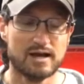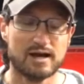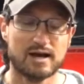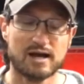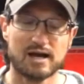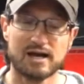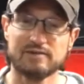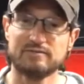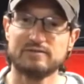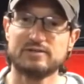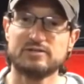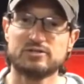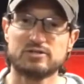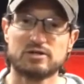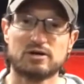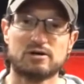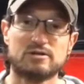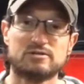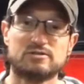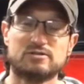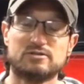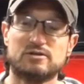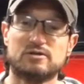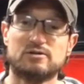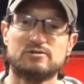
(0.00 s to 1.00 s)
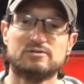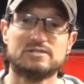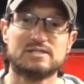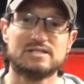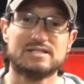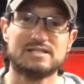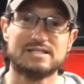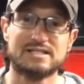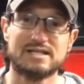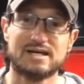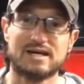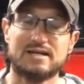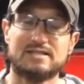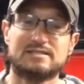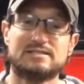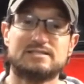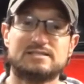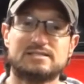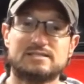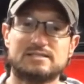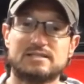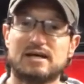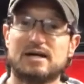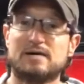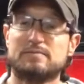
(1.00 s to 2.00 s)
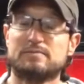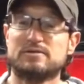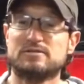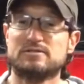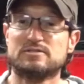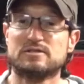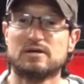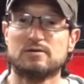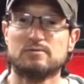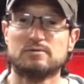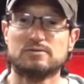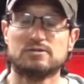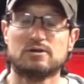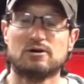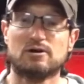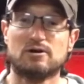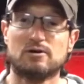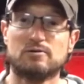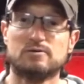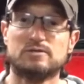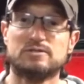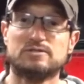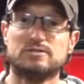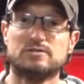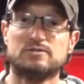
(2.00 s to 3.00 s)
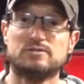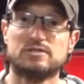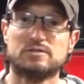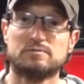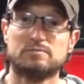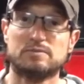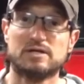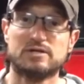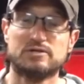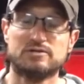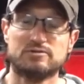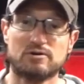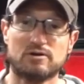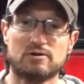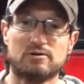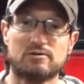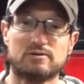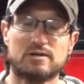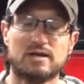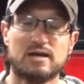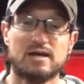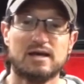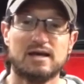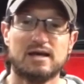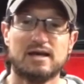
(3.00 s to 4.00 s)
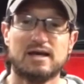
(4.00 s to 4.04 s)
I recharged those non-stop because I was always using my drone.